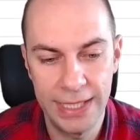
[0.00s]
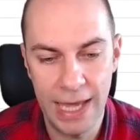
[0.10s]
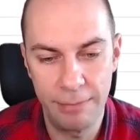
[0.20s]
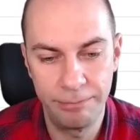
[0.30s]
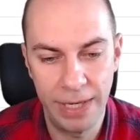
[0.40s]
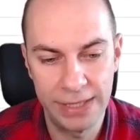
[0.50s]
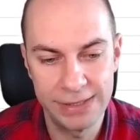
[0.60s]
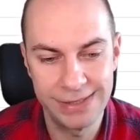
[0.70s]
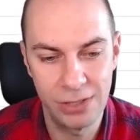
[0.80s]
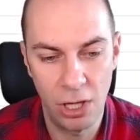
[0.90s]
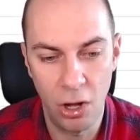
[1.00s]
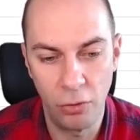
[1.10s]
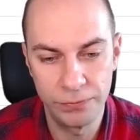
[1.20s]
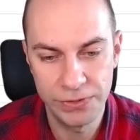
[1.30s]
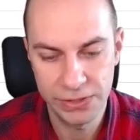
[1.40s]
capex
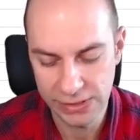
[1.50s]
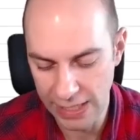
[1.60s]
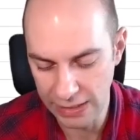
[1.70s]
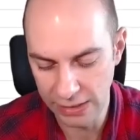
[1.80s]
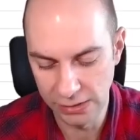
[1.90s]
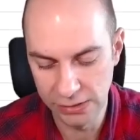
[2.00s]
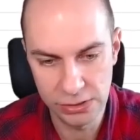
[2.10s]
of sales.